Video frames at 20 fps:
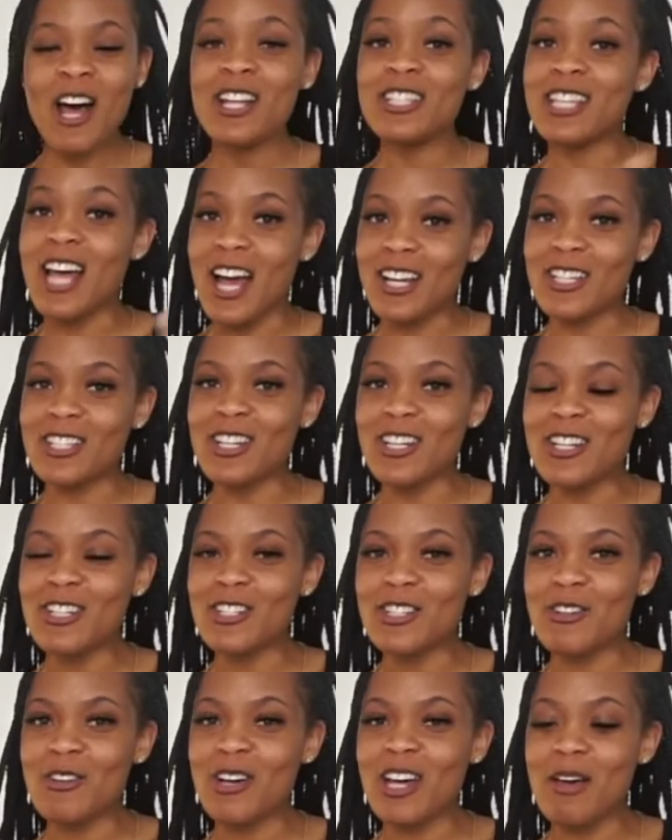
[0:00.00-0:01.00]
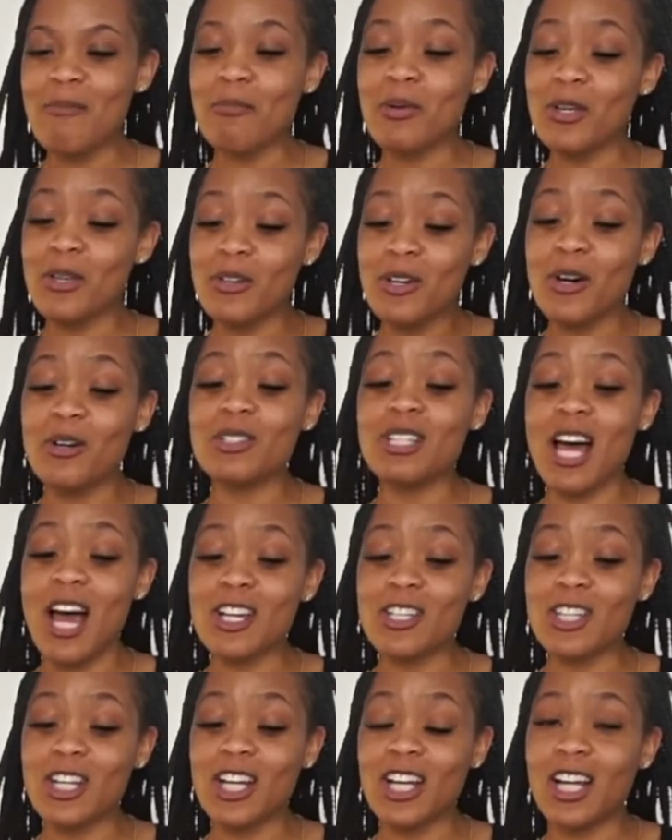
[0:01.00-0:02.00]
Tasha's gonna do it, but you know
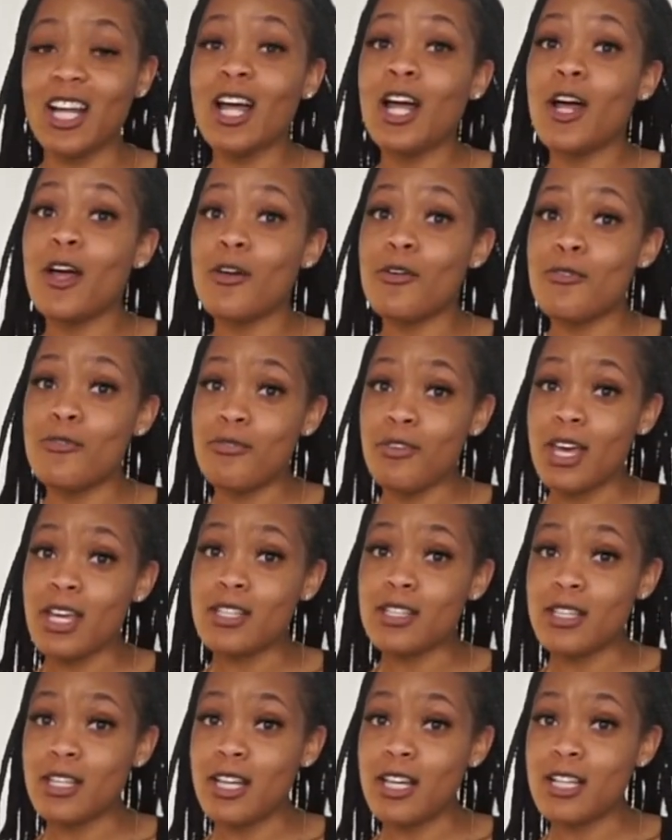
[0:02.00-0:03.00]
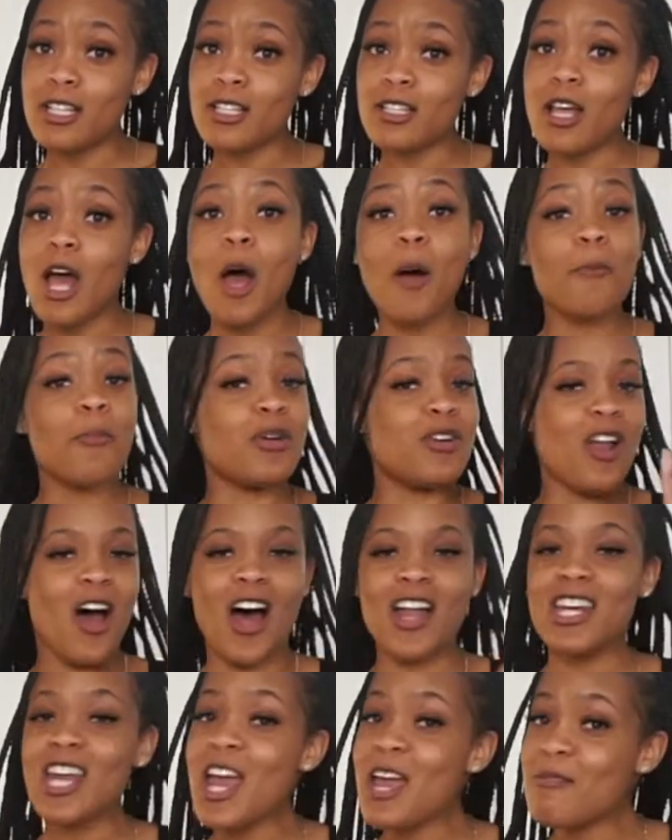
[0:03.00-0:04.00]
Tasha, faceless but not
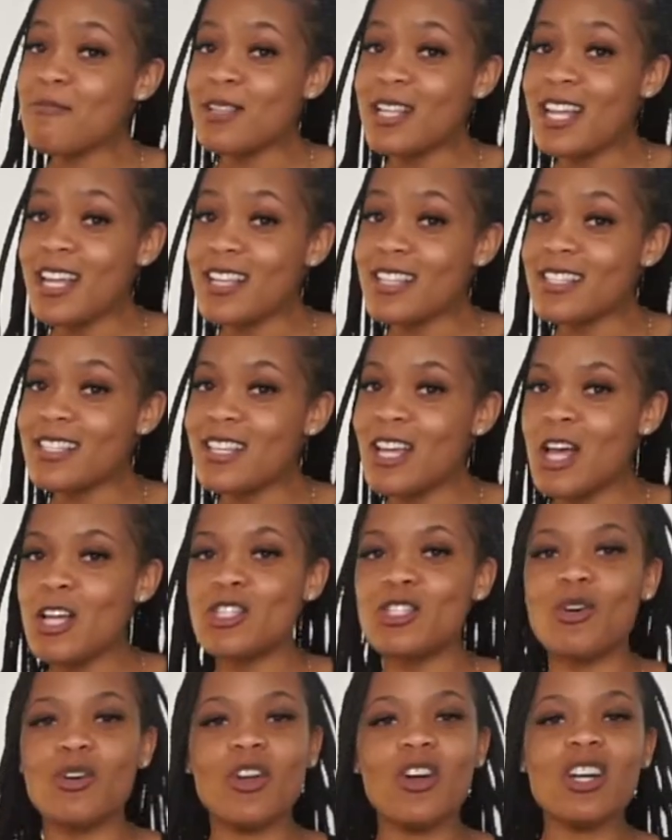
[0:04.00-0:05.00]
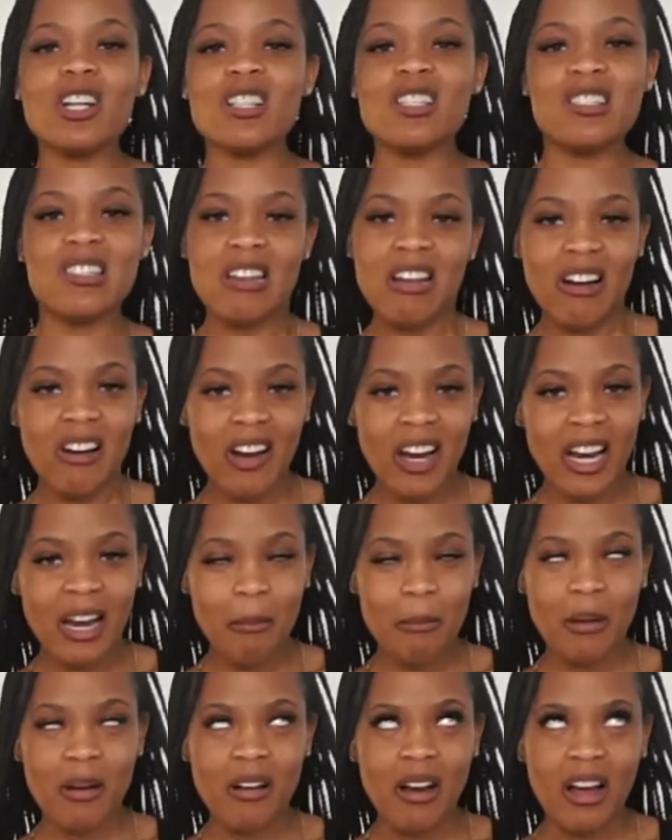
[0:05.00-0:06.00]
nameless. So you're gonna see her in it, but
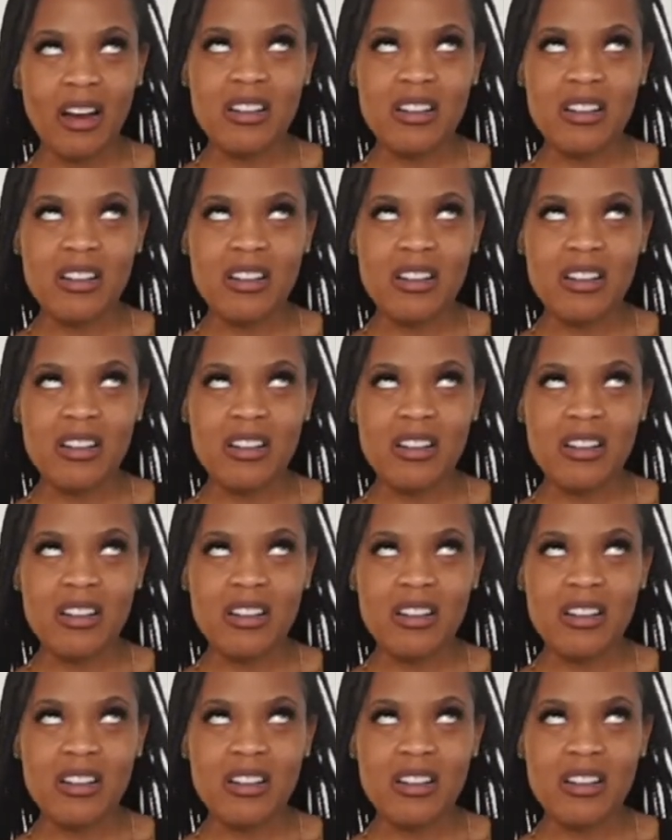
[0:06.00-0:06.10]
you're not gonna